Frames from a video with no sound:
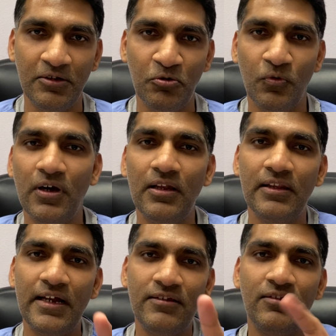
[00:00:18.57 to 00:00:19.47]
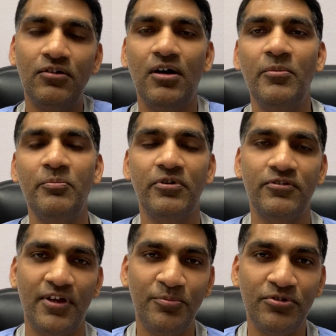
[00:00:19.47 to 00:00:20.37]
Well, that's the common
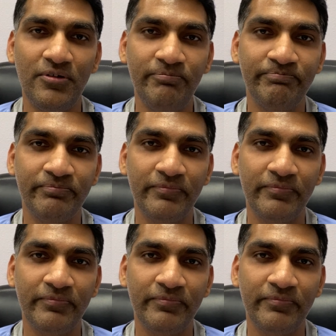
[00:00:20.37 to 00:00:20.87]
perception,